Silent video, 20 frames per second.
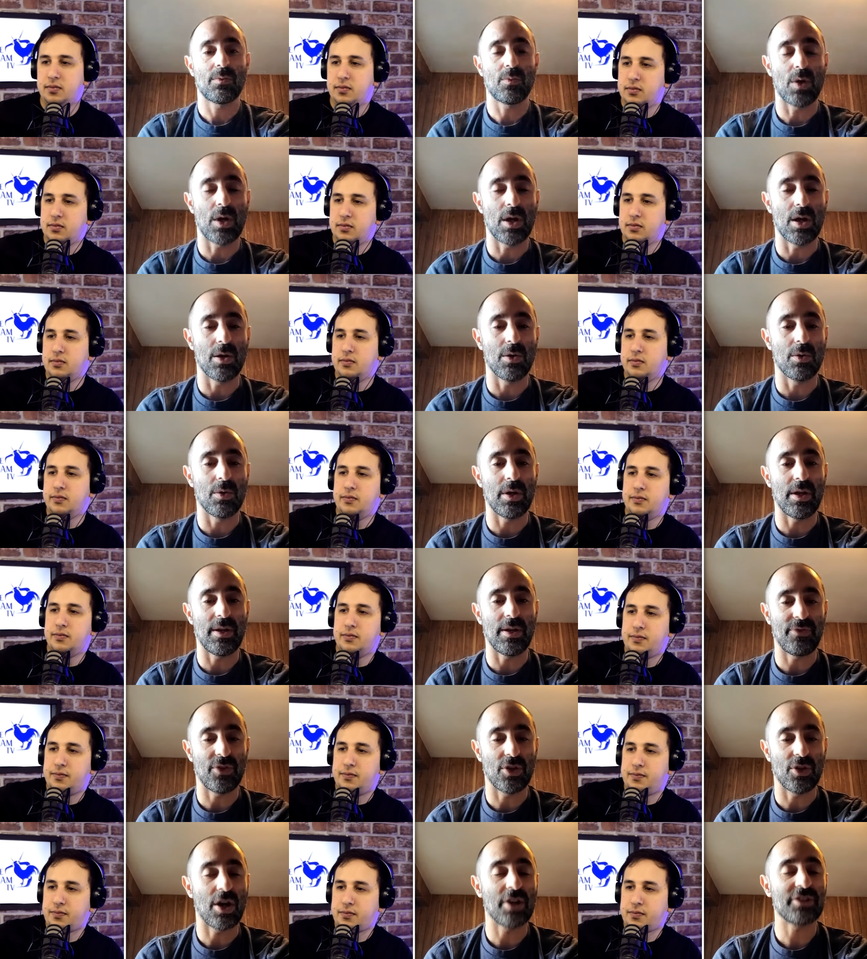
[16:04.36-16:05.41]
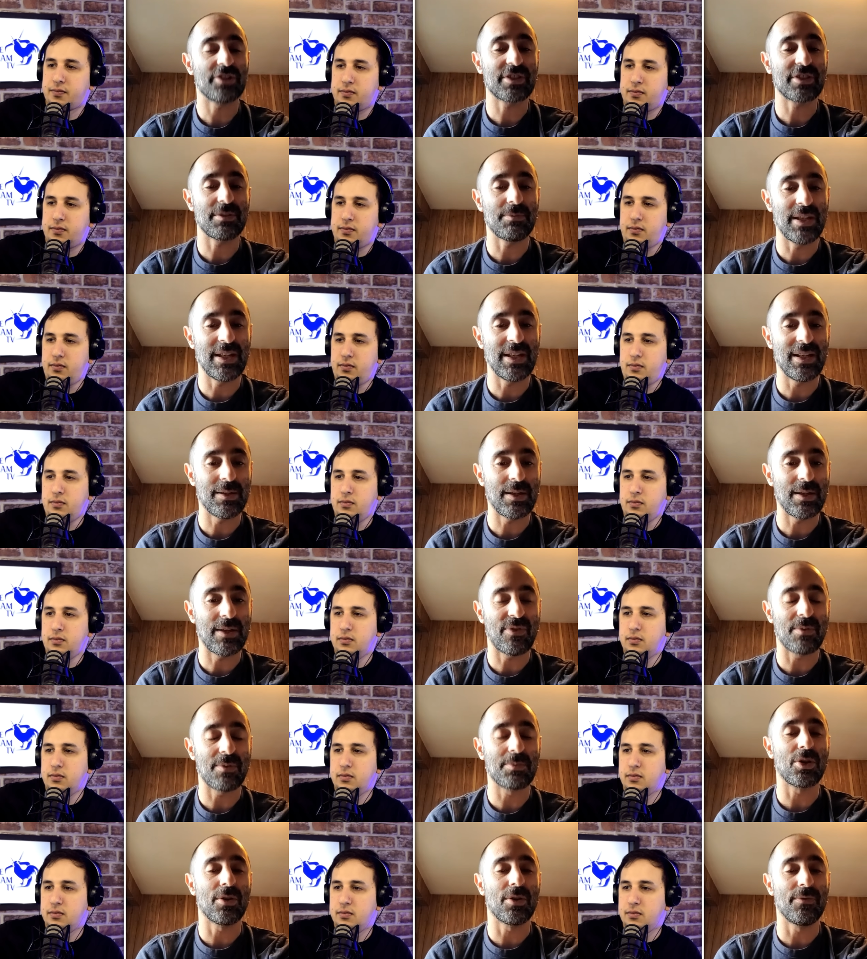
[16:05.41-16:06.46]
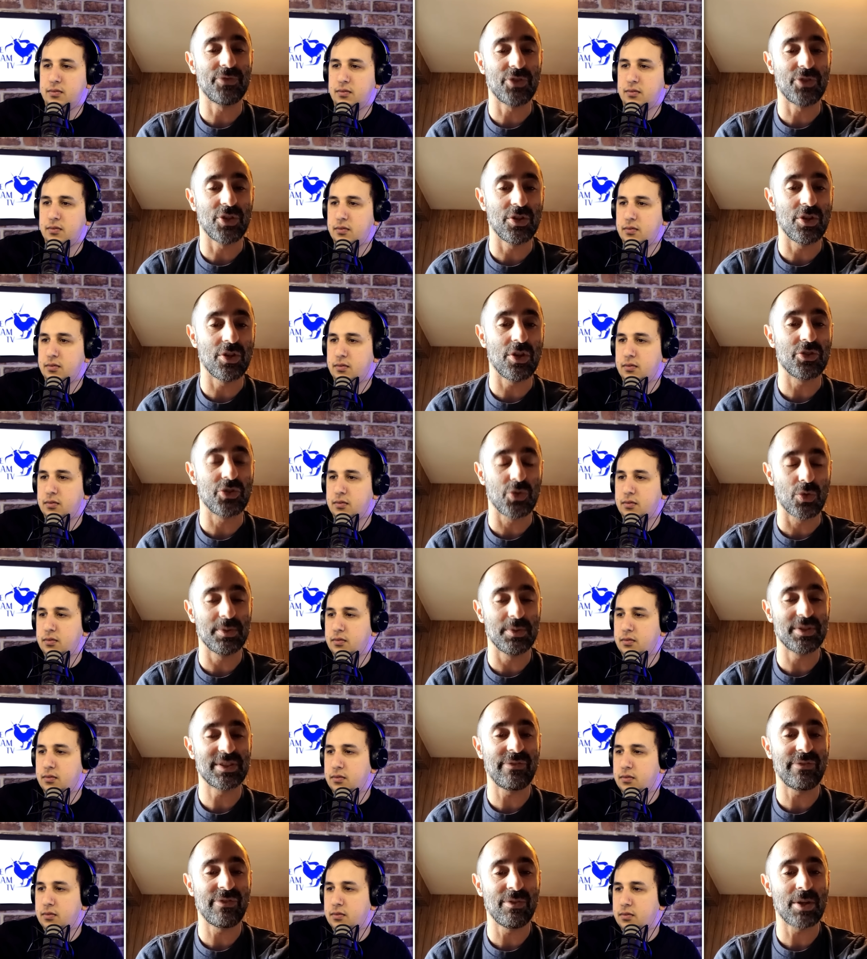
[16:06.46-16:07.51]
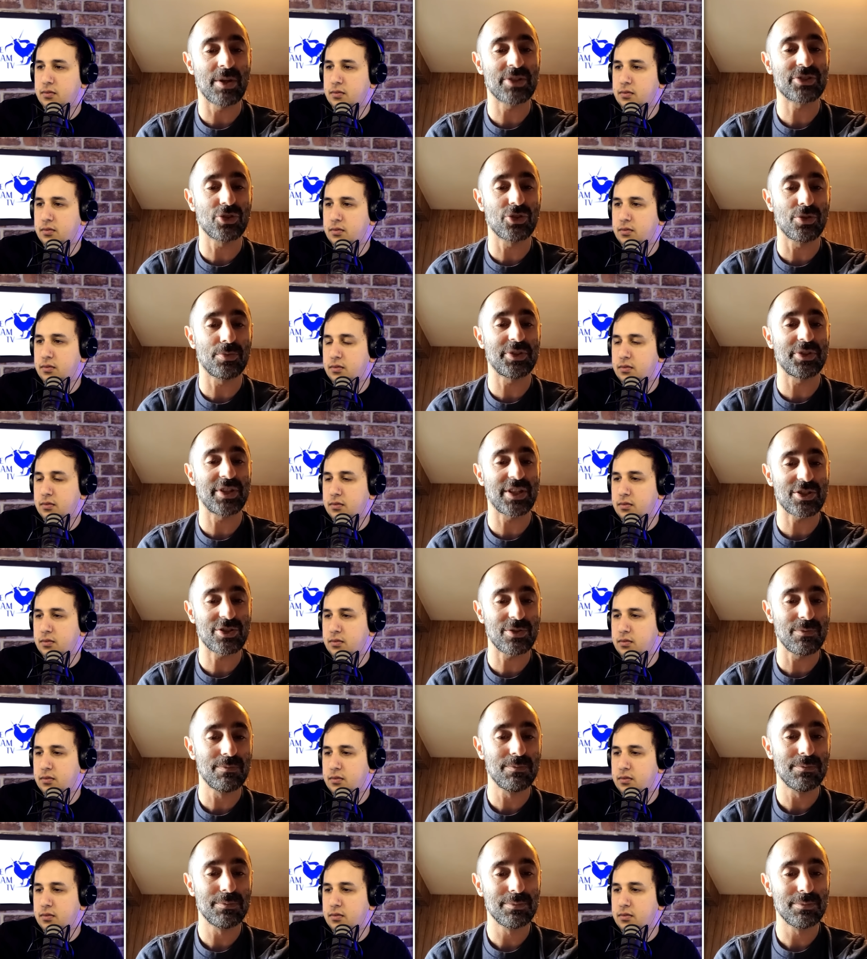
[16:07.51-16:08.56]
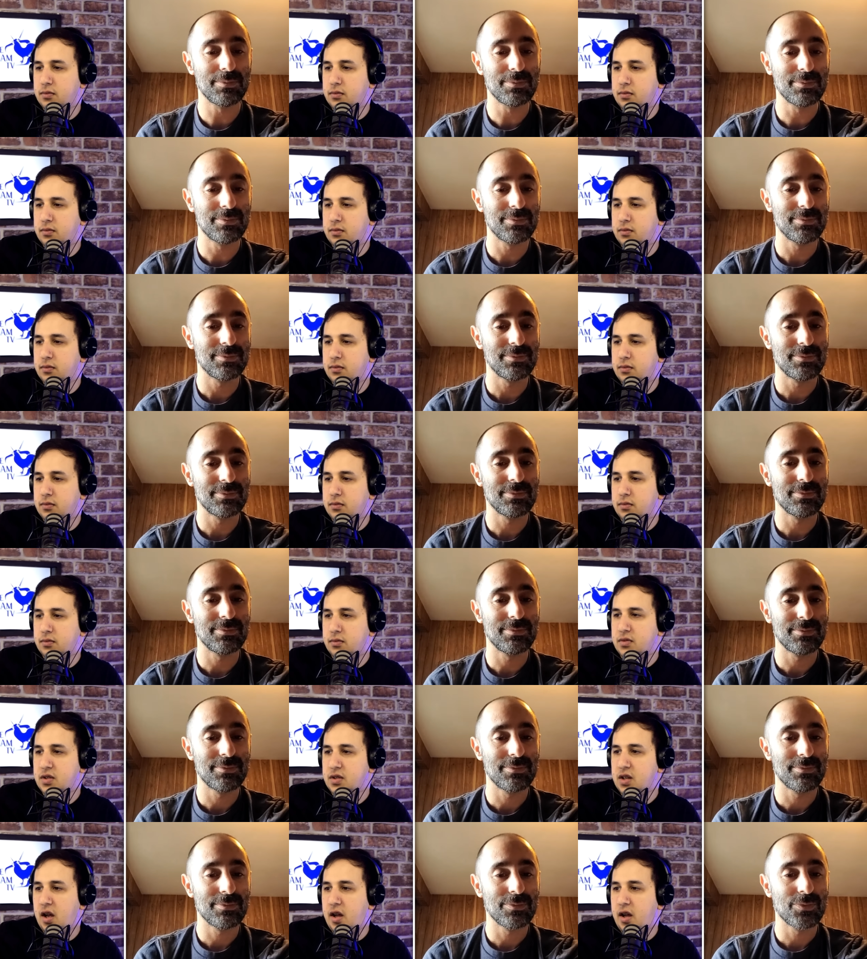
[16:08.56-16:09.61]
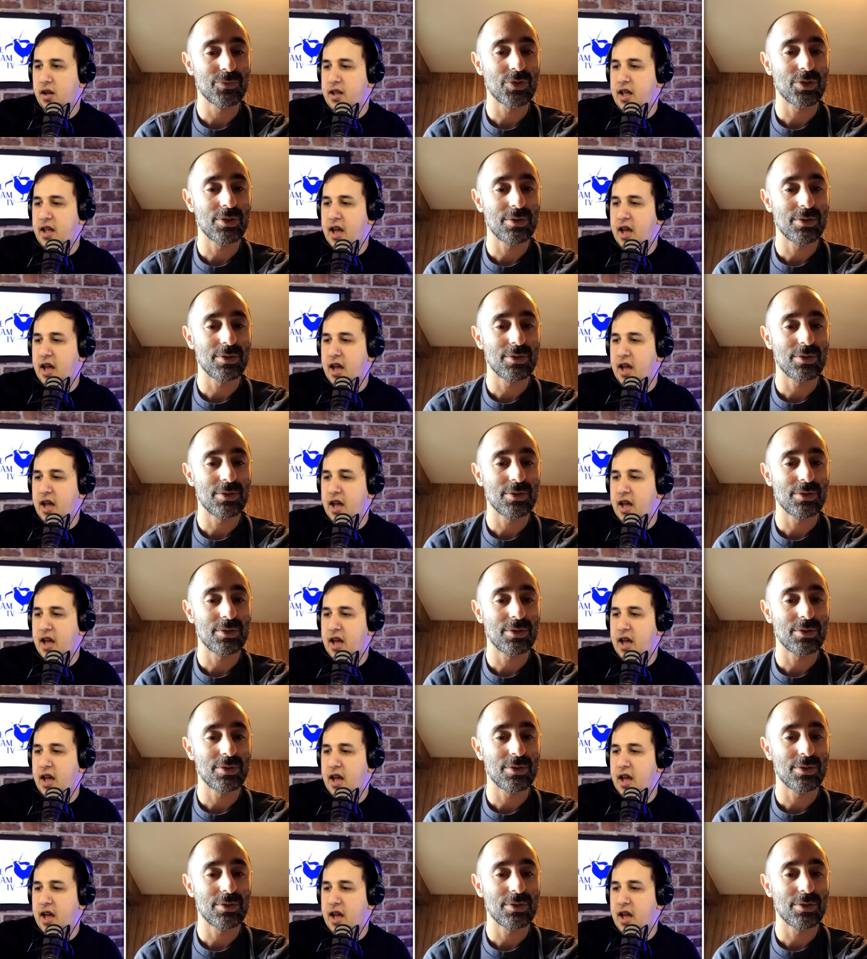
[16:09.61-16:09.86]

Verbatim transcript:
Speaker 1: Well, if you're asking me if I'm confident, do you want me to give you my score prediction? Yeah,